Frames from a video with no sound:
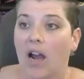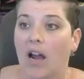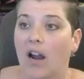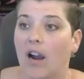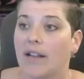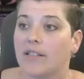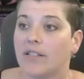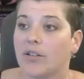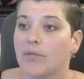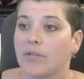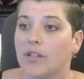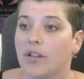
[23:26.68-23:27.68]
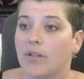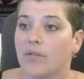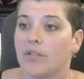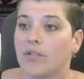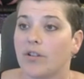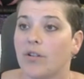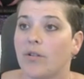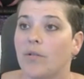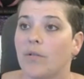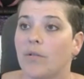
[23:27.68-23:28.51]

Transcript: All right, do, do, do, do.